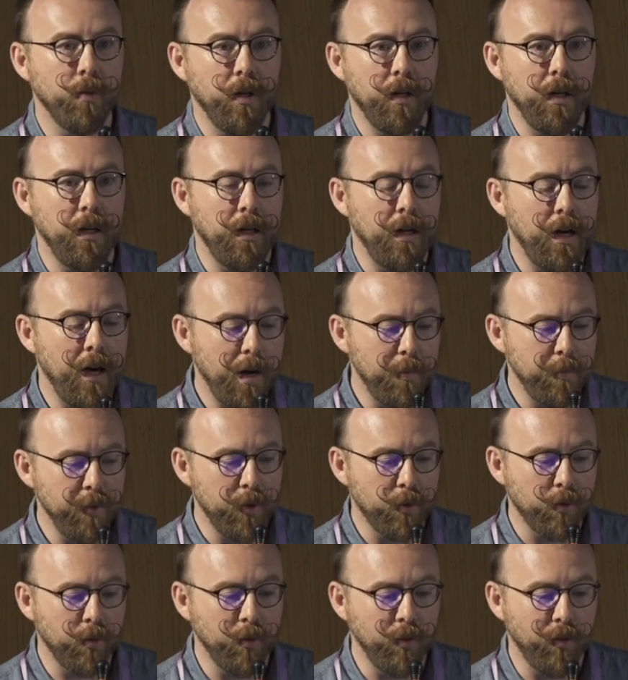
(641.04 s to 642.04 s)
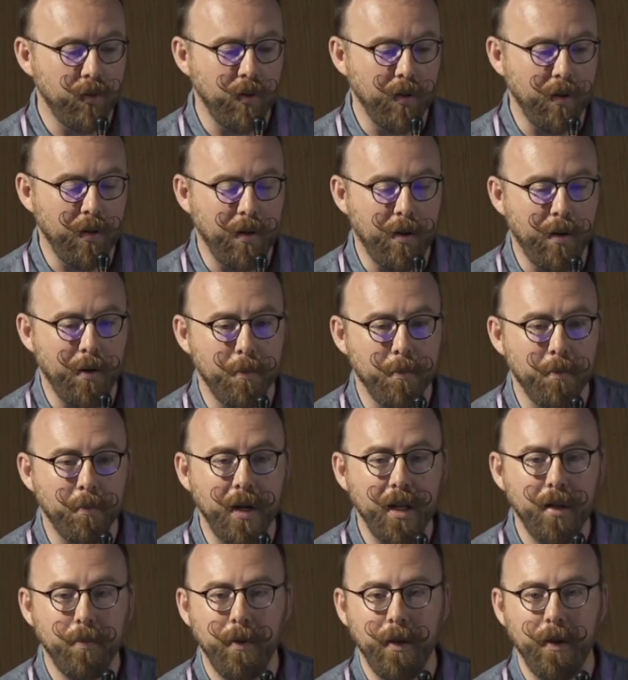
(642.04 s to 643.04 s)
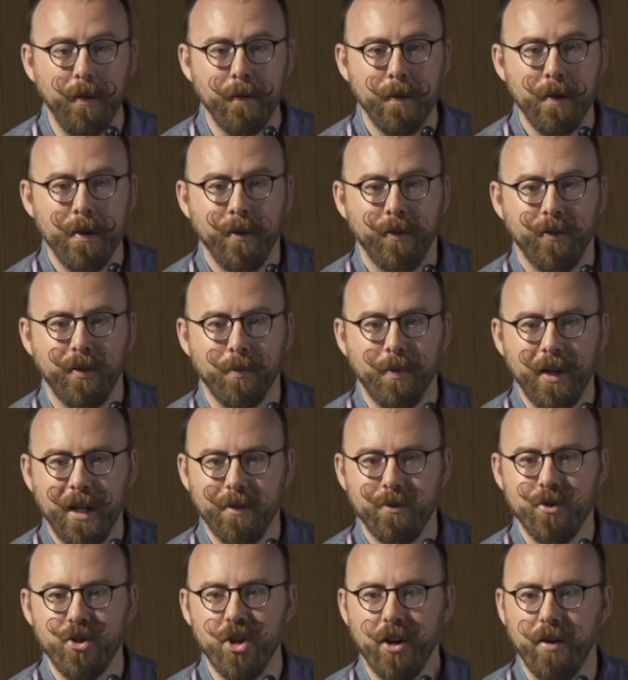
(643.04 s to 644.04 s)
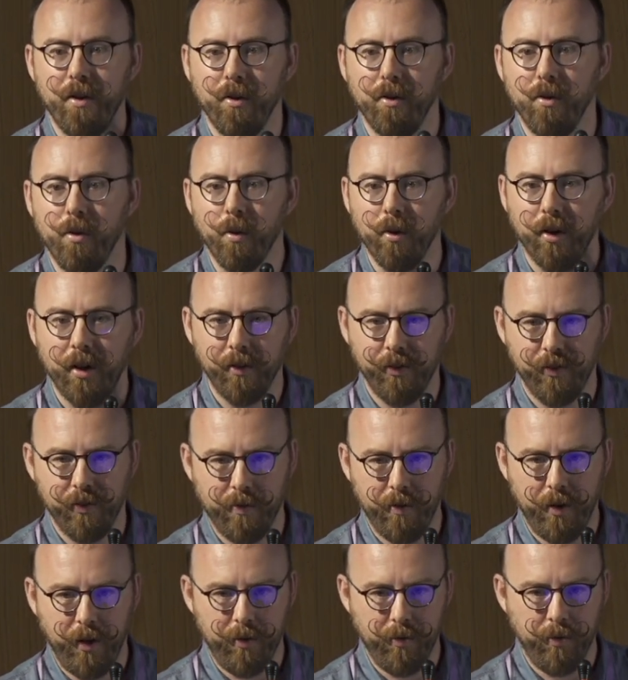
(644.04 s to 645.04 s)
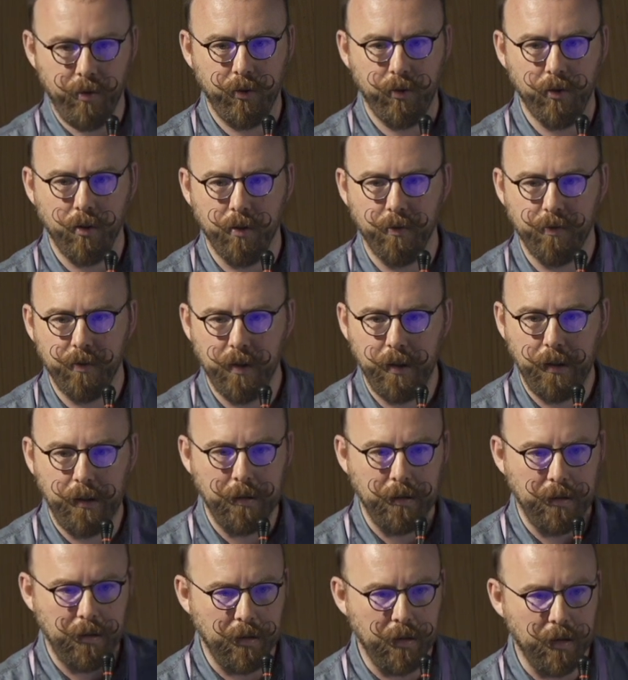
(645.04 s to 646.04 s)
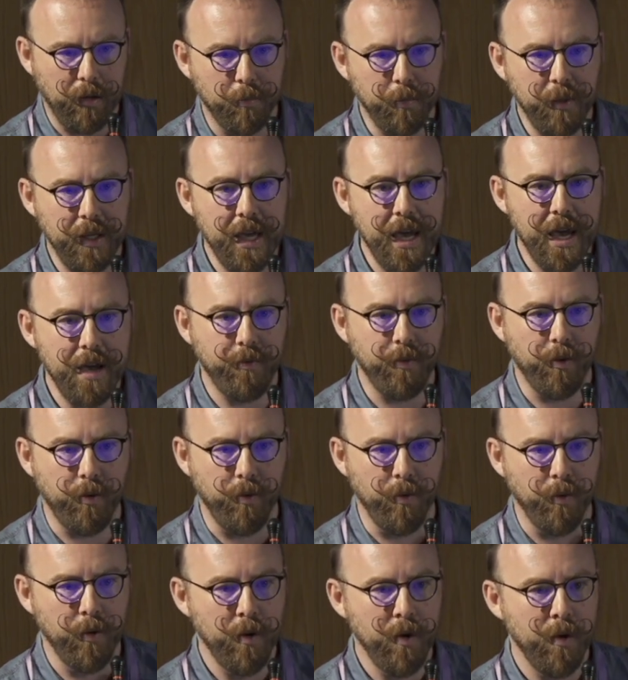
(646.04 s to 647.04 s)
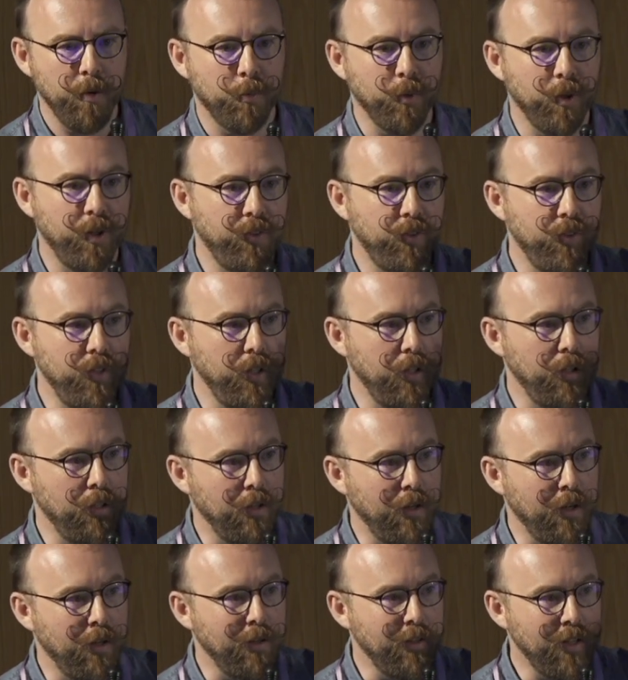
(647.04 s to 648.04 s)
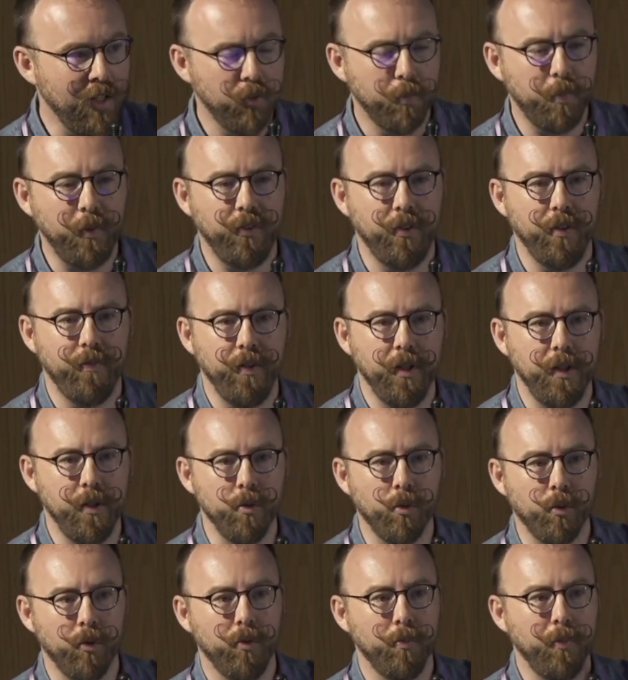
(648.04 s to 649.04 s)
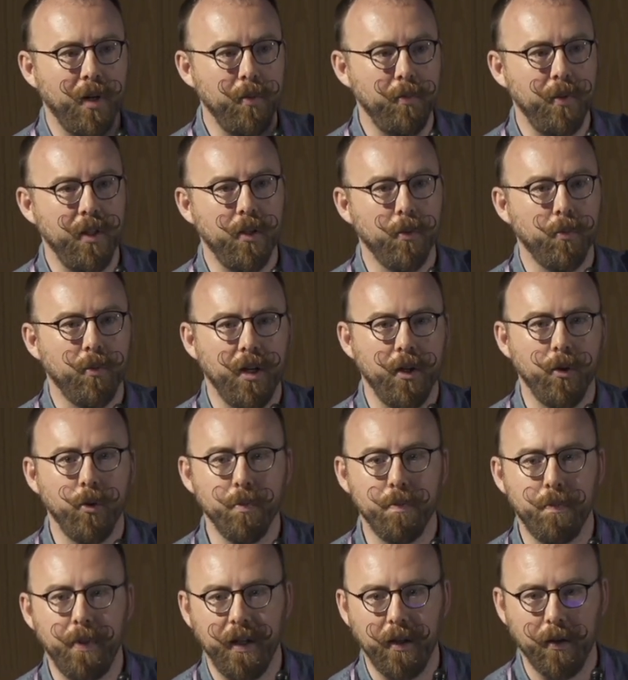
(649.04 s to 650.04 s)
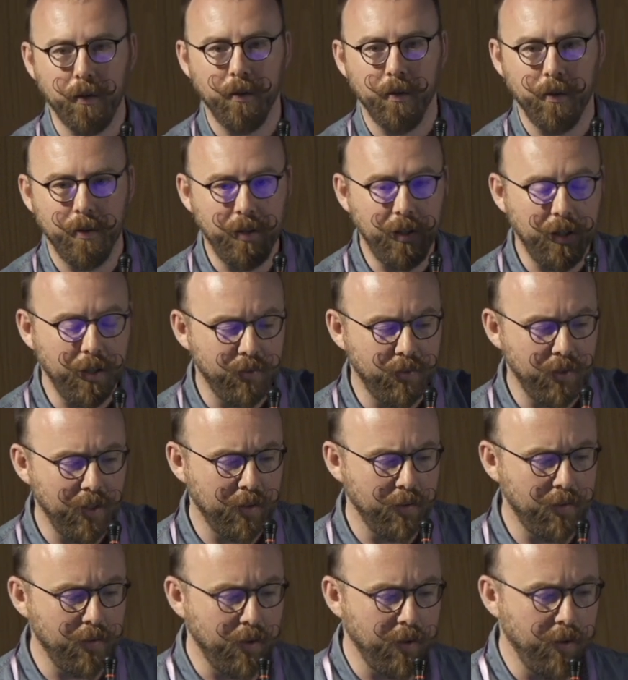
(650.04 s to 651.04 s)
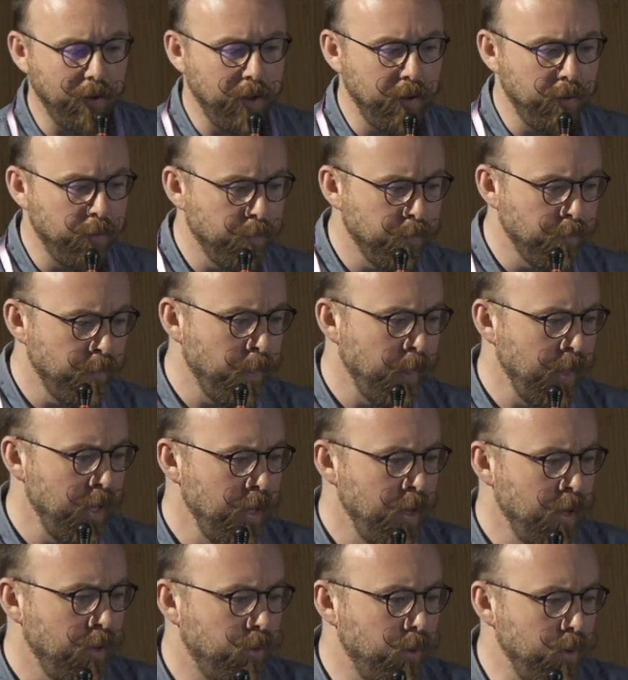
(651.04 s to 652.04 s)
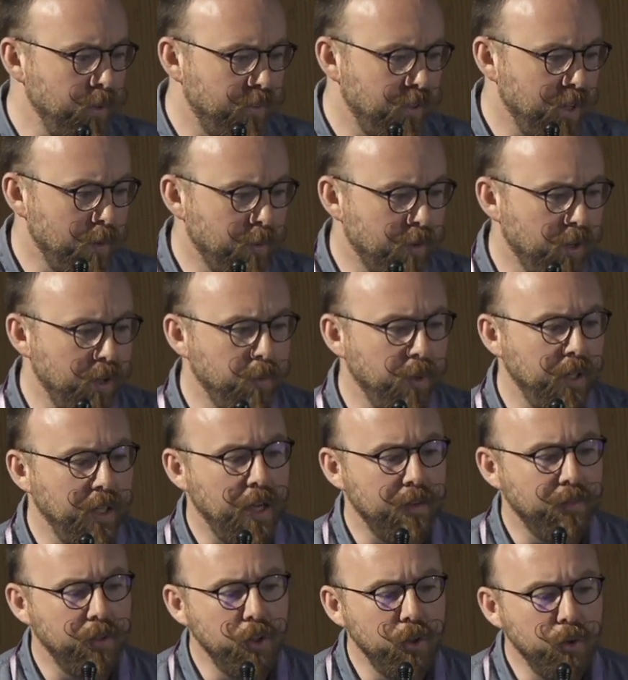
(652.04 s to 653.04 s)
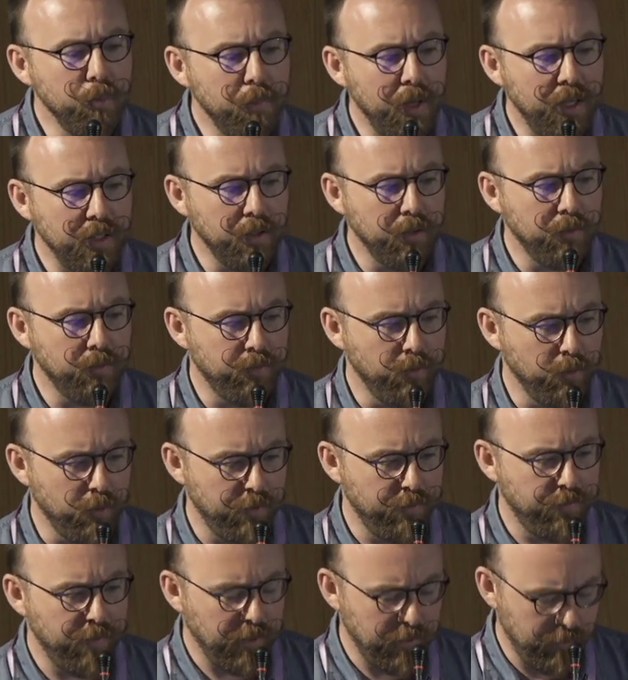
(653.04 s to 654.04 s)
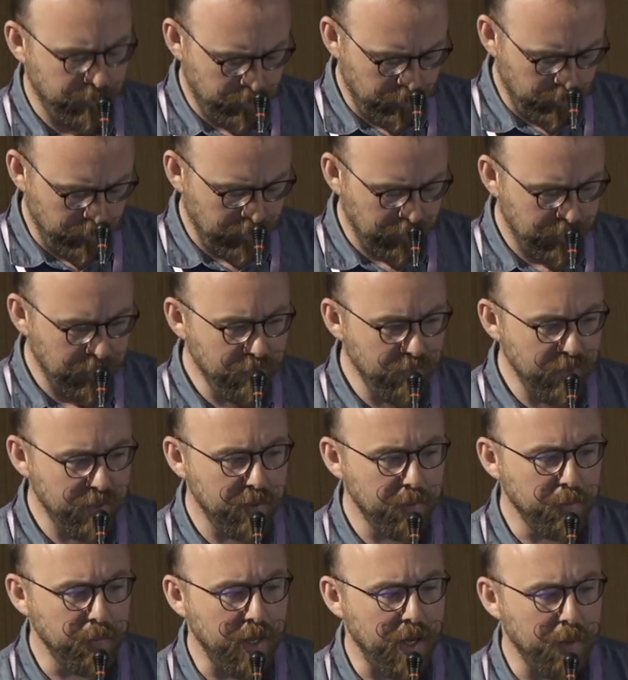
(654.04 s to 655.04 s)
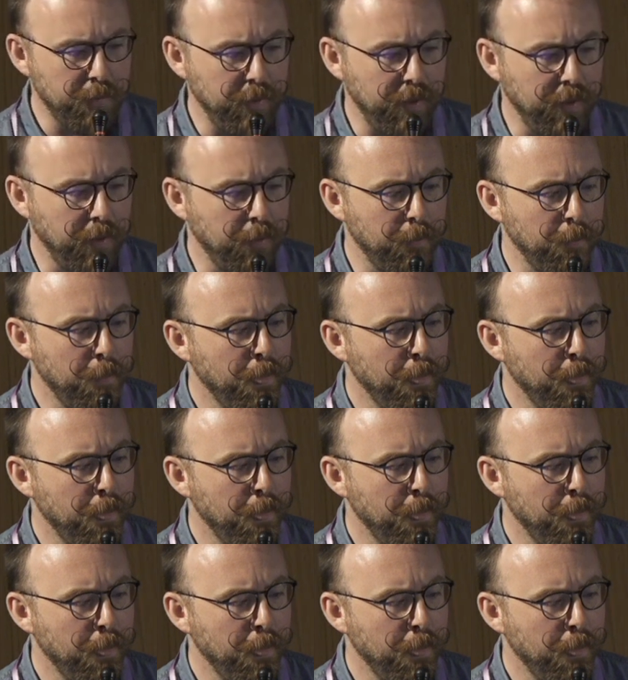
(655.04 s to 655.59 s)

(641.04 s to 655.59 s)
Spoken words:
hub neurons might be some kind of general orchestrators of the behavior, whereas the less specific neurons might be the one who pick the exact target. So in summary, we have a new method for effective connectivity mapping.